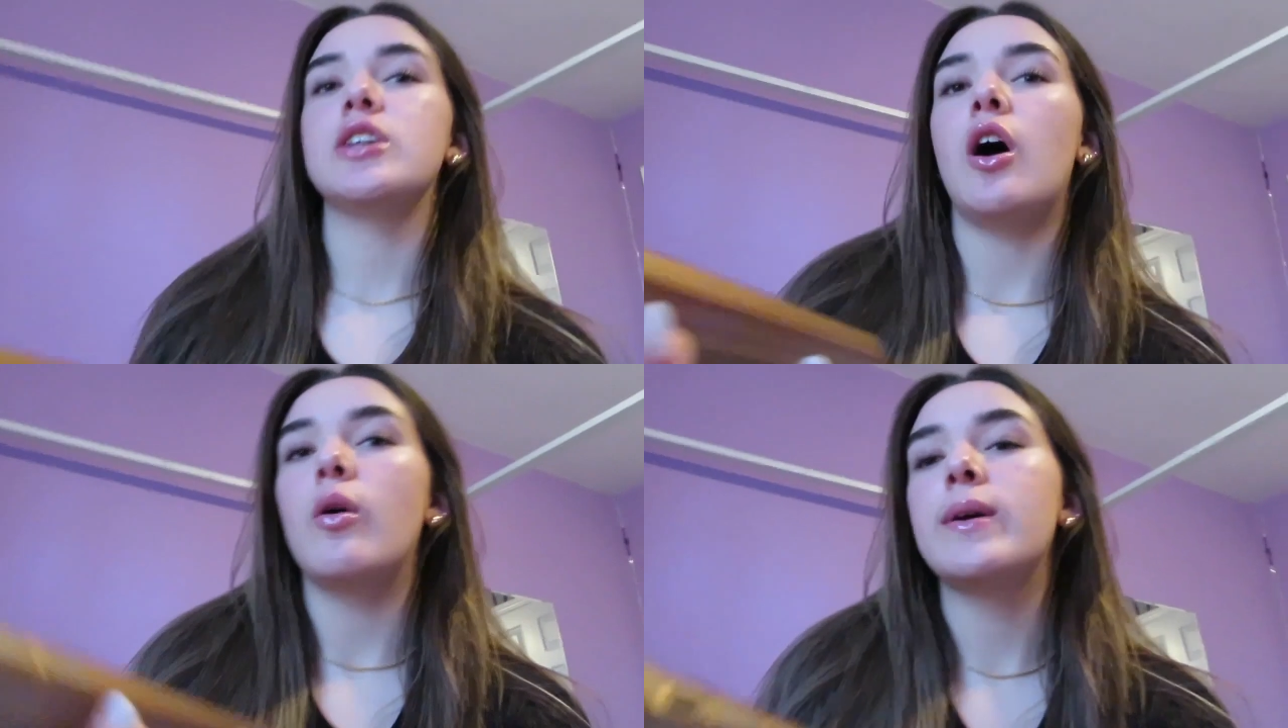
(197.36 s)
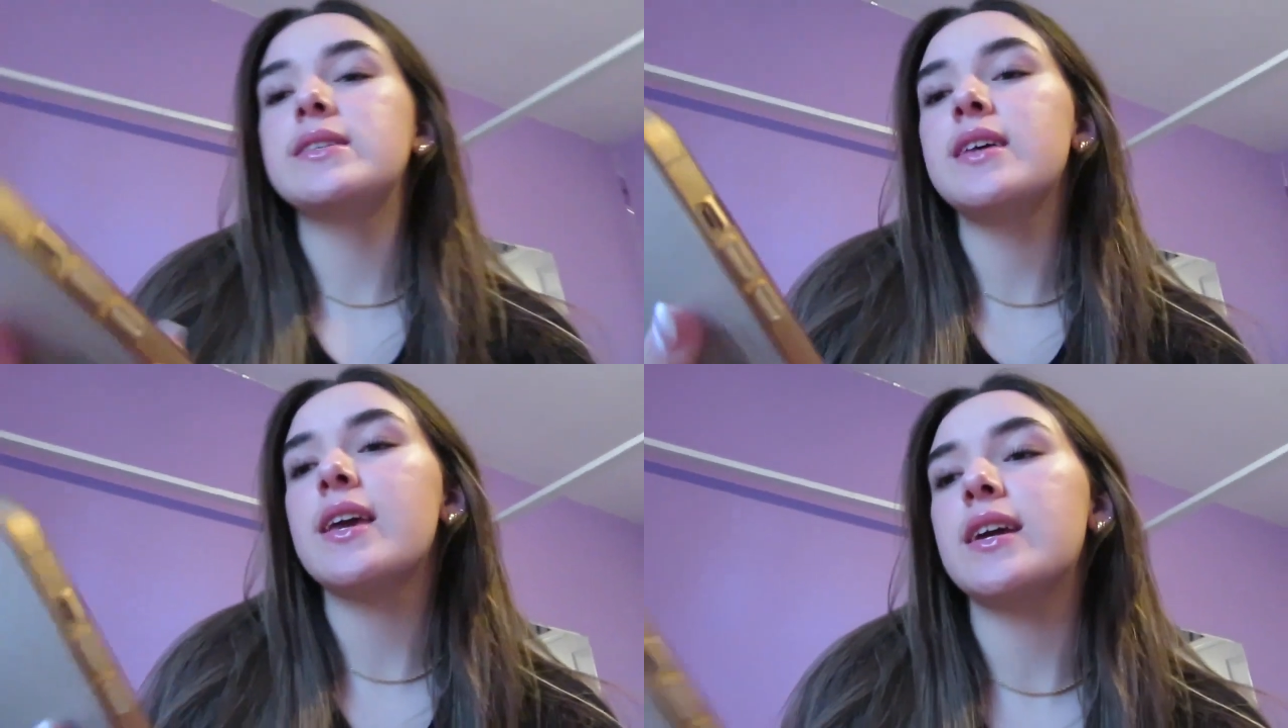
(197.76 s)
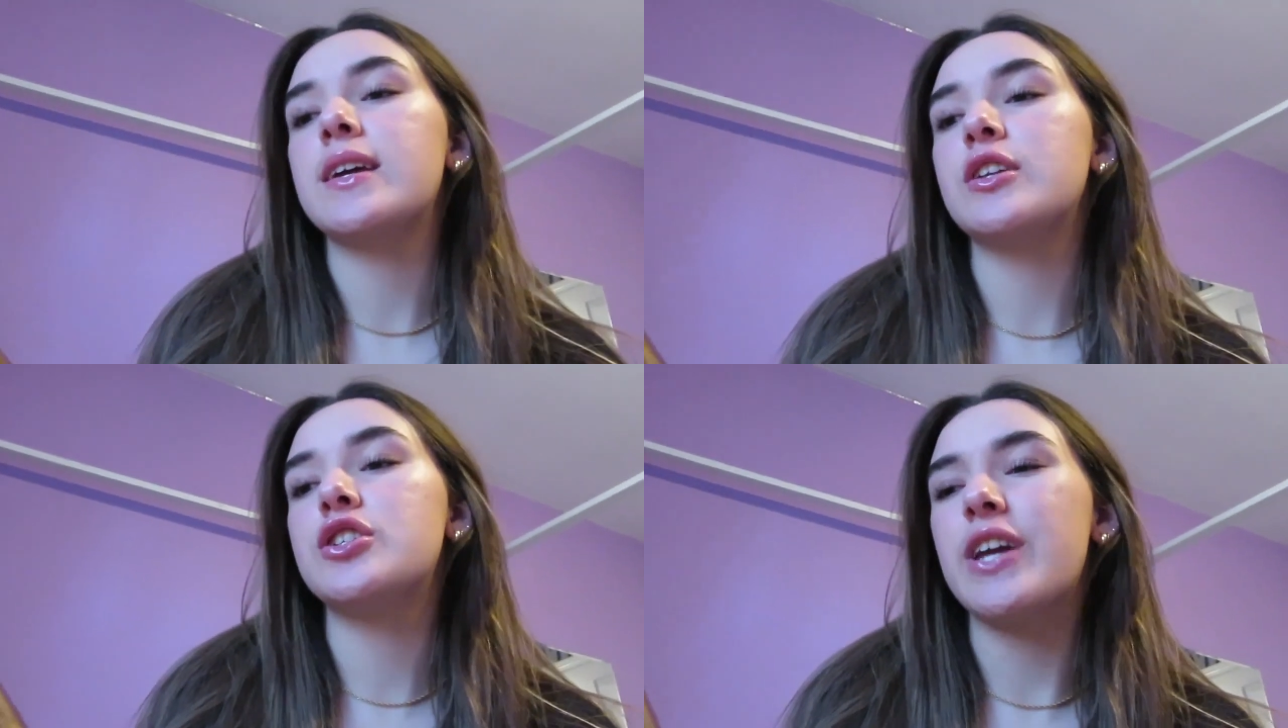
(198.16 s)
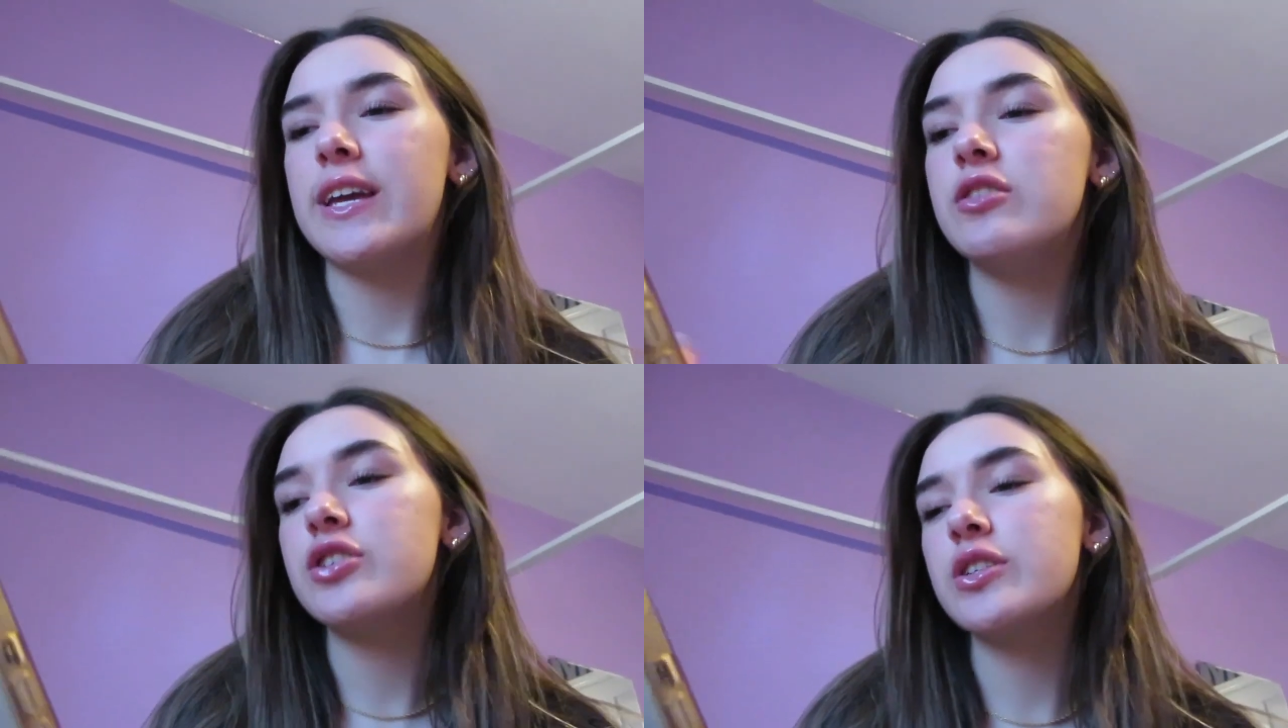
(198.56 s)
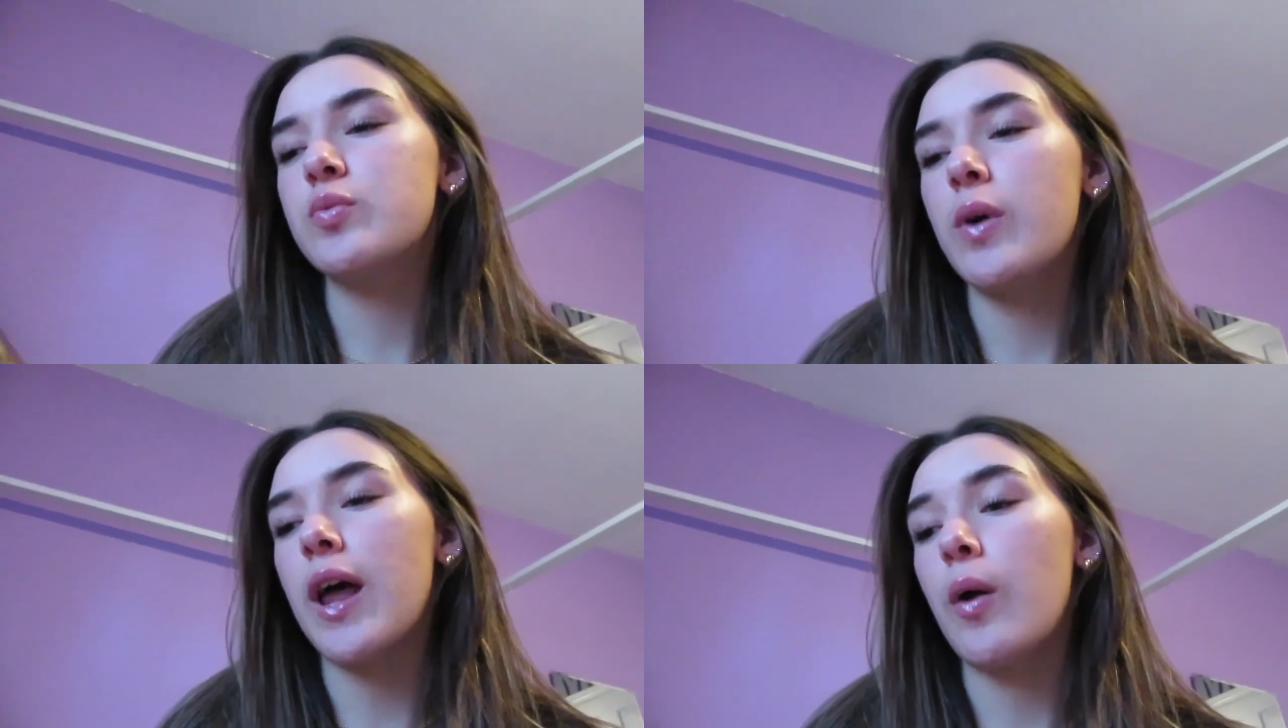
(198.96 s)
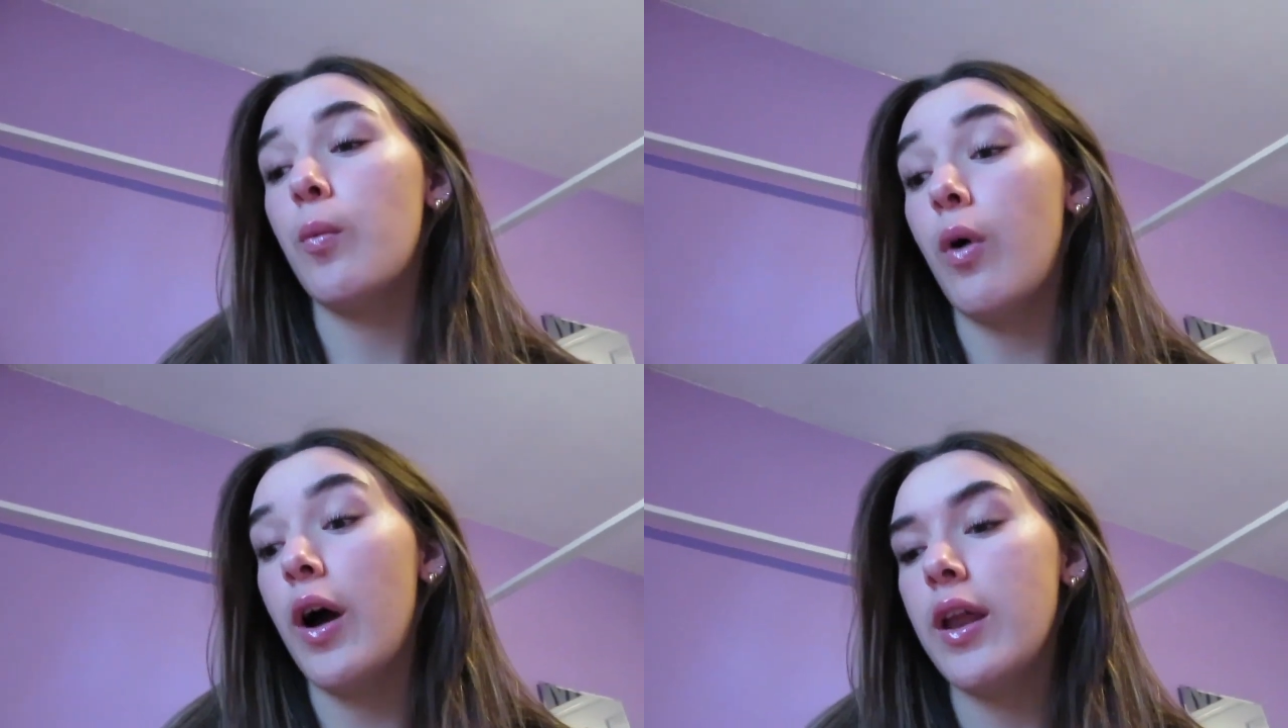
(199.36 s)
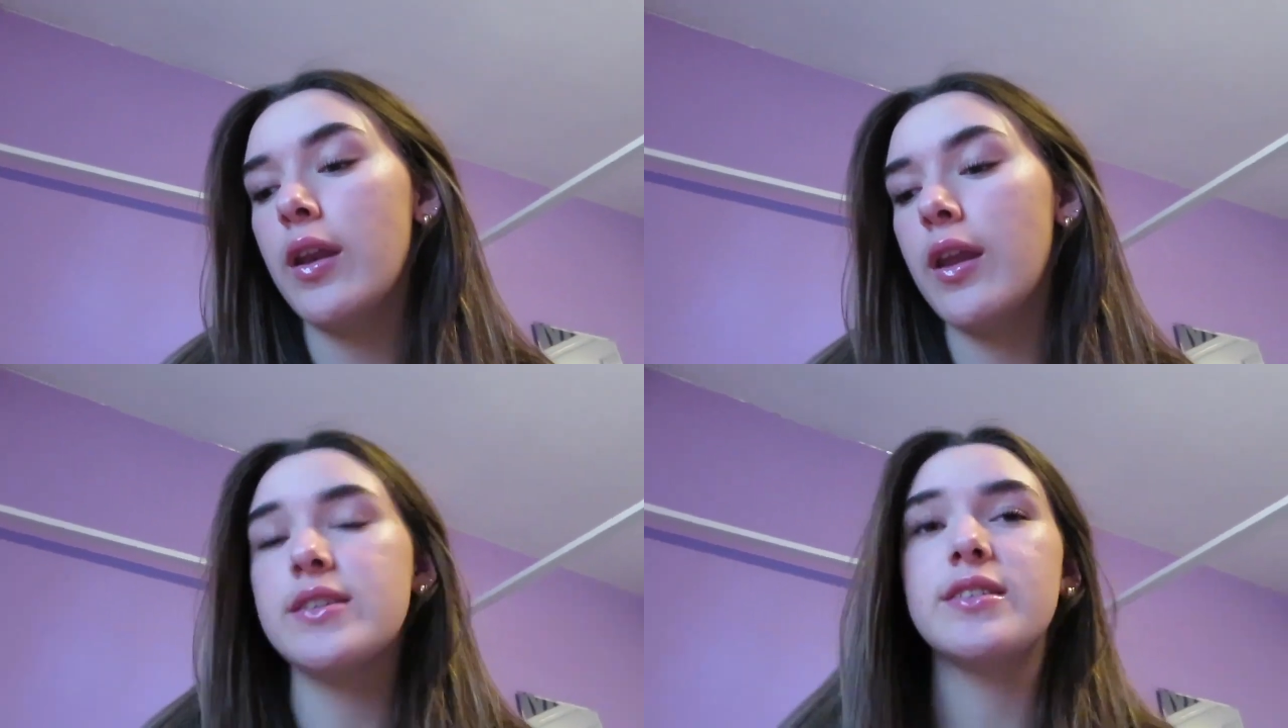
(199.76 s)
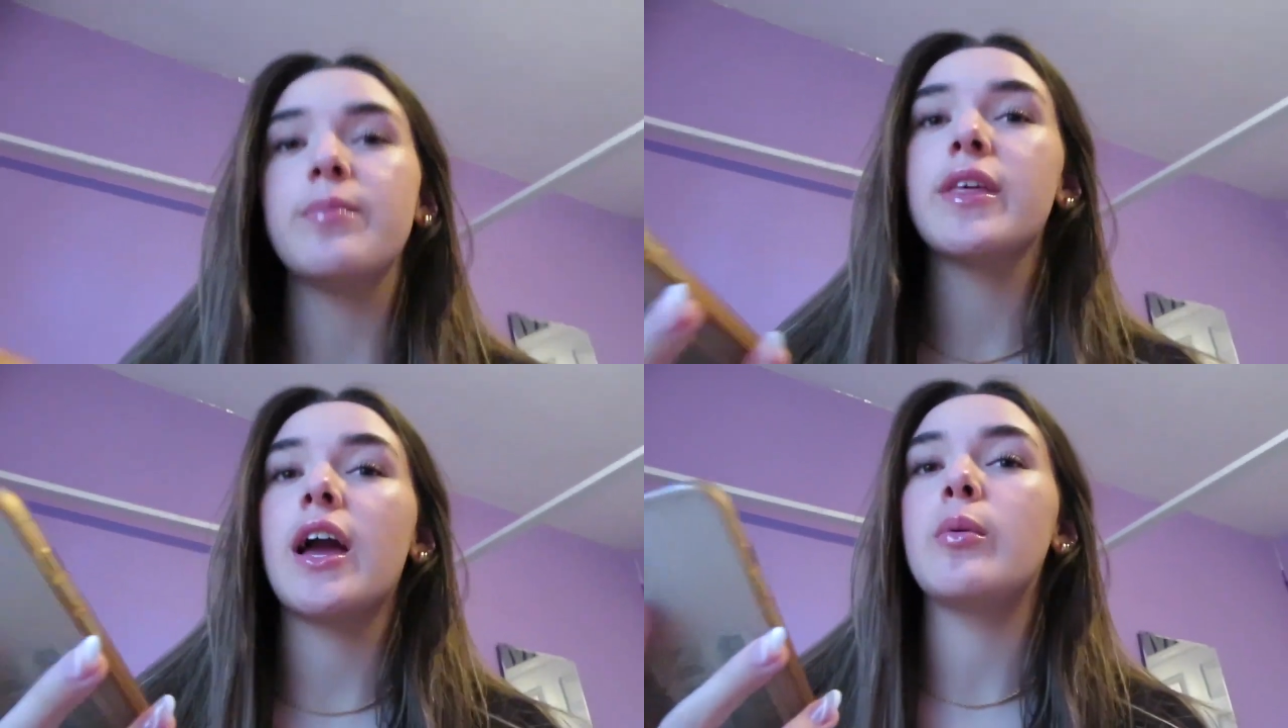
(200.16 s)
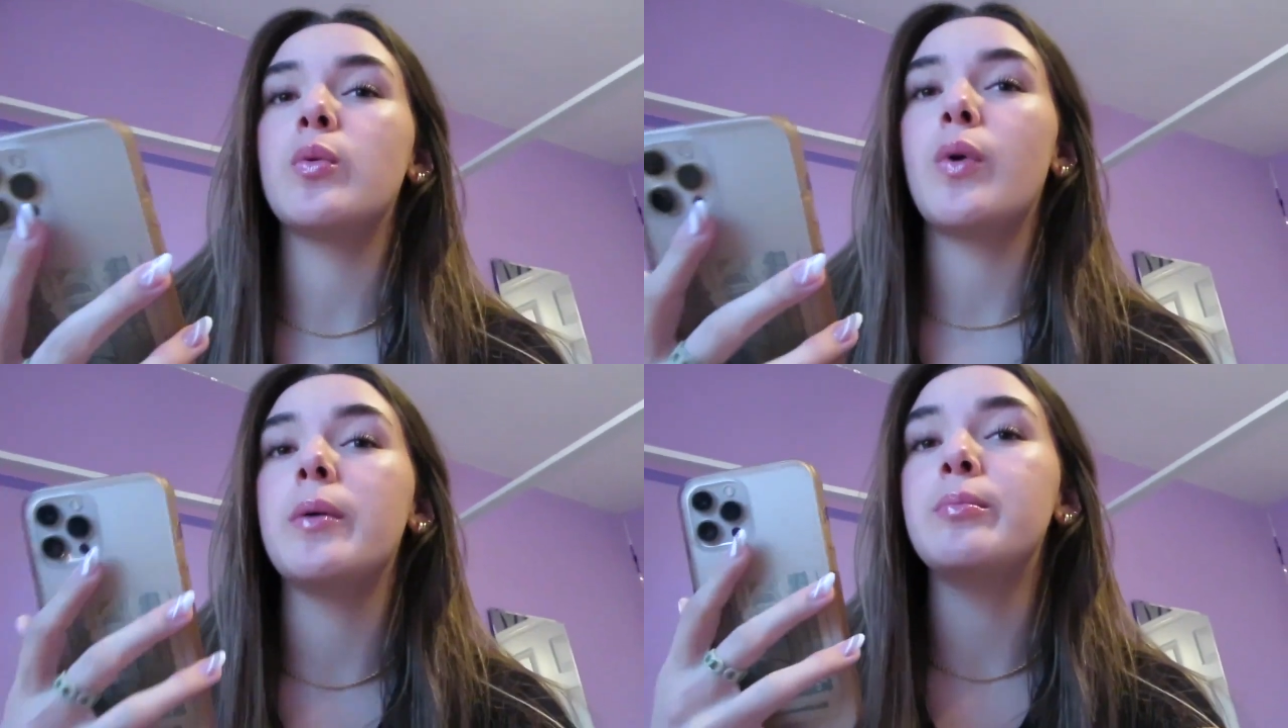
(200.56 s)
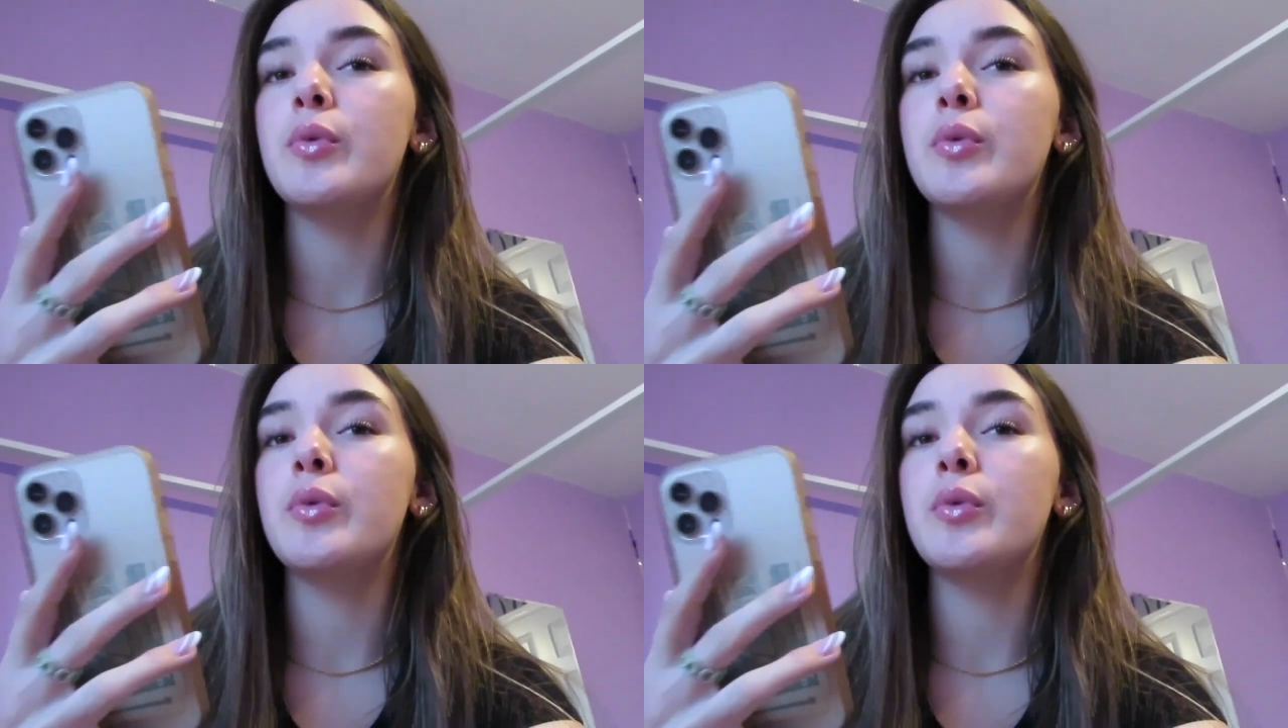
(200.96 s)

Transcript: she always like changes what I want to something I would want